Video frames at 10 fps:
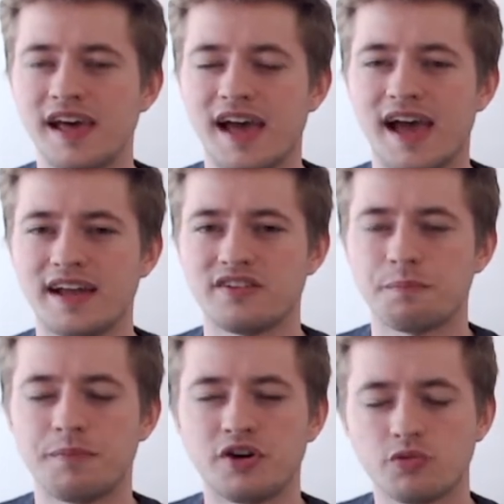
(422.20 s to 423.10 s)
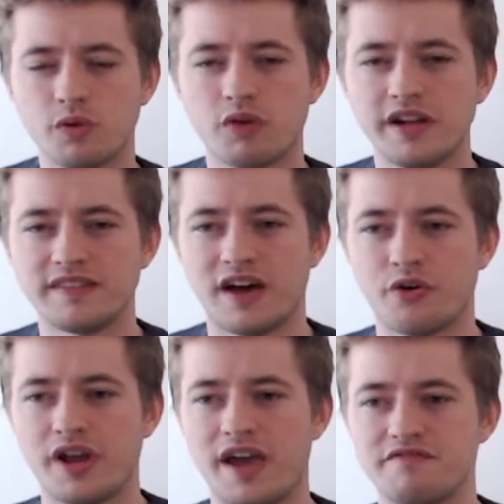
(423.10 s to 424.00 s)
And because we're running that
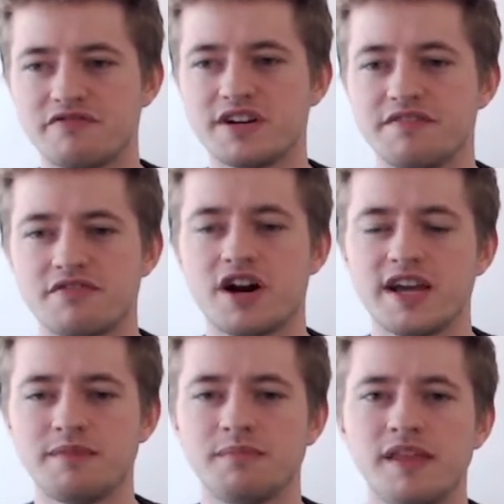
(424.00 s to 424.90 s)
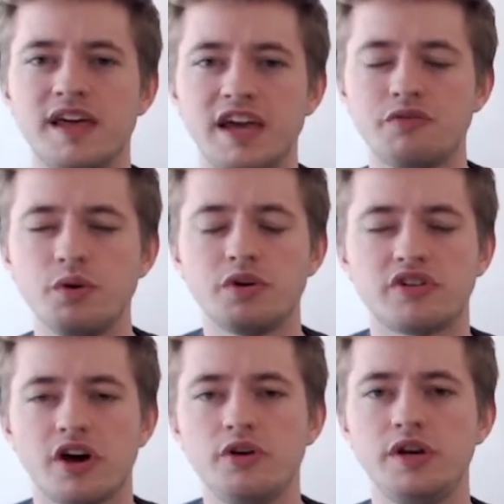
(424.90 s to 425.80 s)
on every frame, if we were to
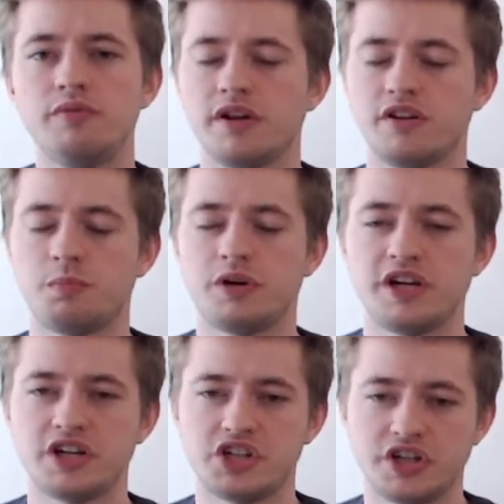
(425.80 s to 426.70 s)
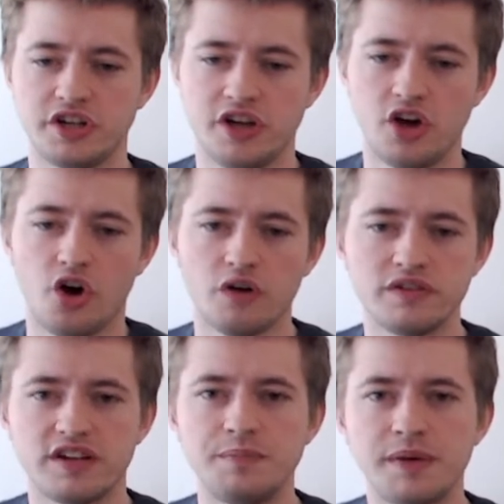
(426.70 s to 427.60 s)
only run the prediction,
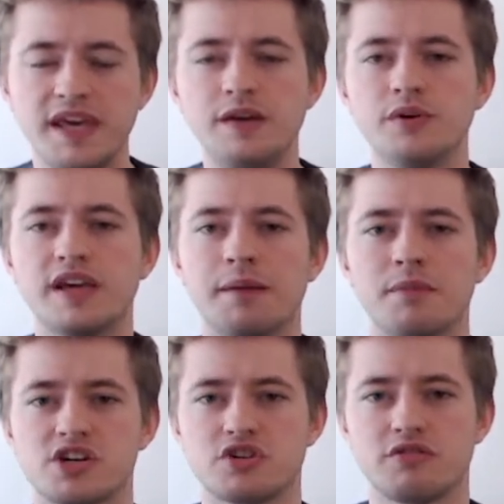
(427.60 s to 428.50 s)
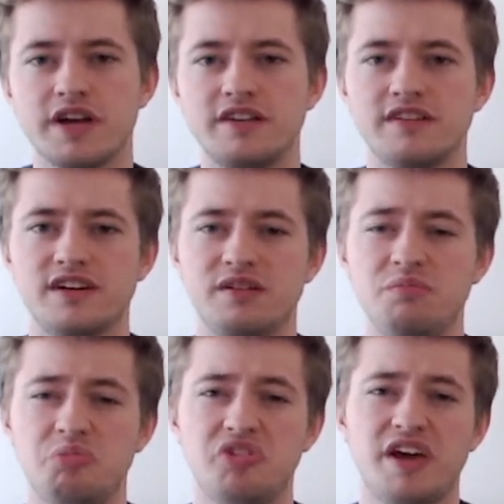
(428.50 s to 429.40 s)
obviously P would get much greater,
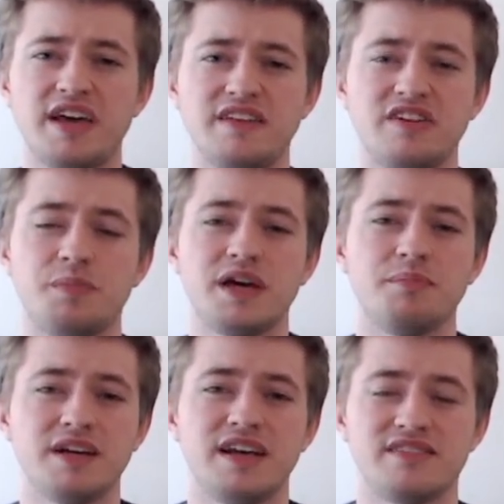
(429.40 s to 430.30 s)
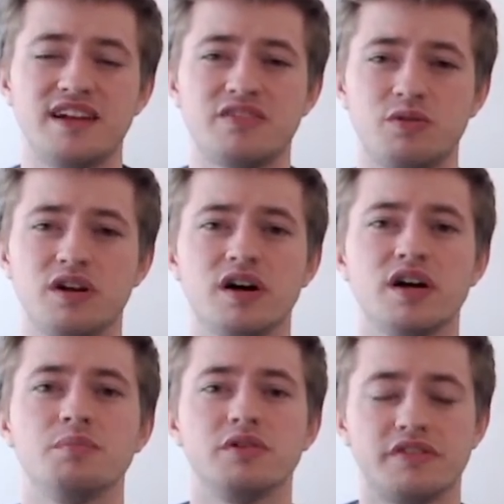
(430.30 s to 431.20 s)
saying that it's becoming less and less
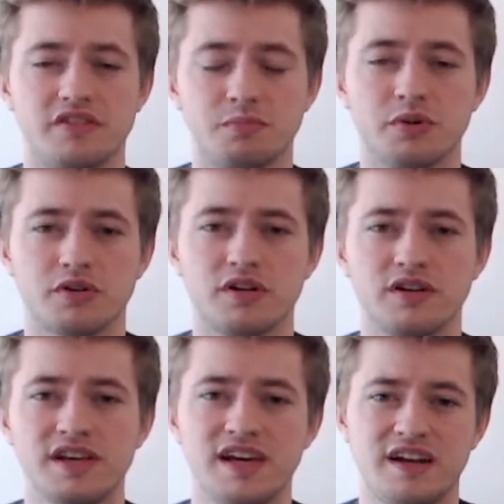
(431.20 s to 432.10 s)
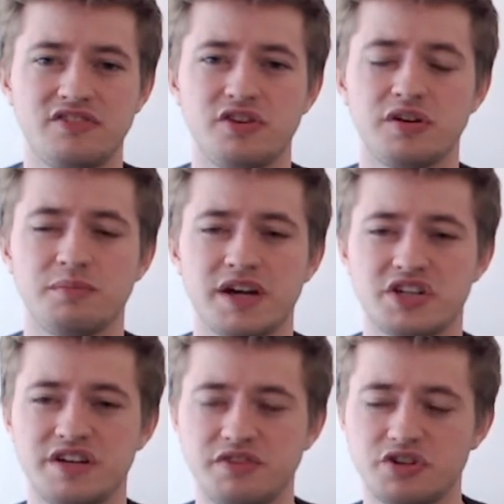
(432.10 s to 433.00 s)
reliable, this model. And as you can
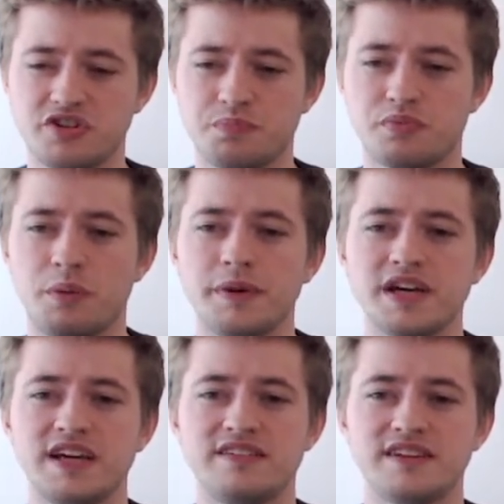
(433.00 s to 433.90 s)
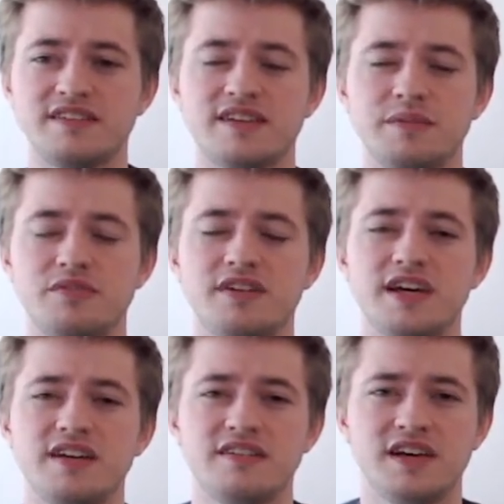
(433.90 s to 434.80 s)
imagine, if you're just propagating the same
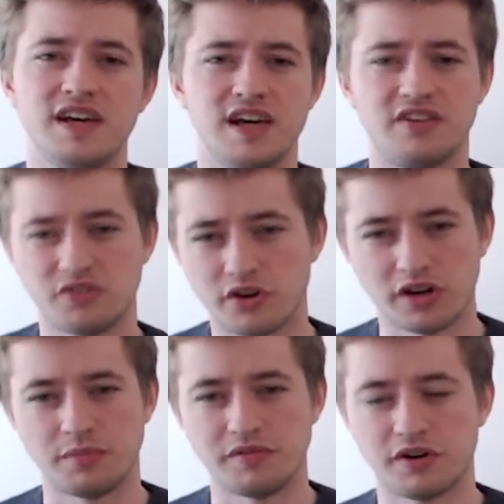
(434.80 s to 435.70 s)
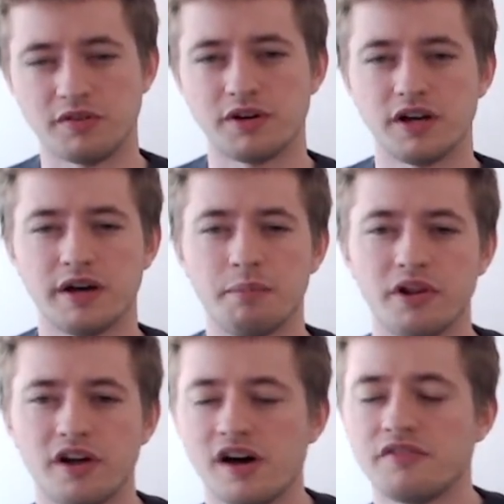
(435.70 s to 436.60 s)
state, it's not going to be very
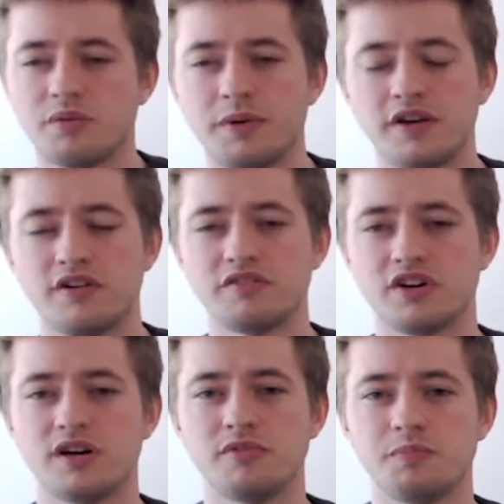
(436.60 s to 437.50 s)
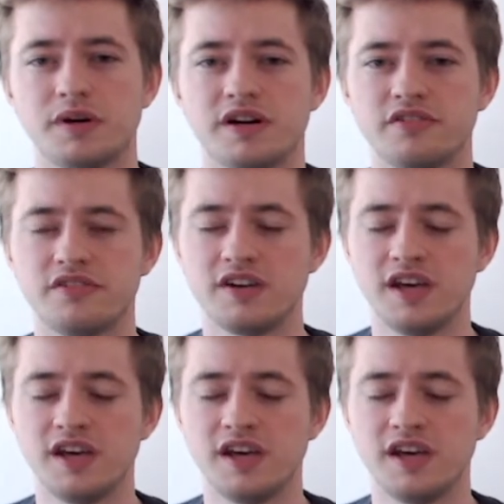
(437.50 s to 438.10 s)
reliable after a period of time has passed.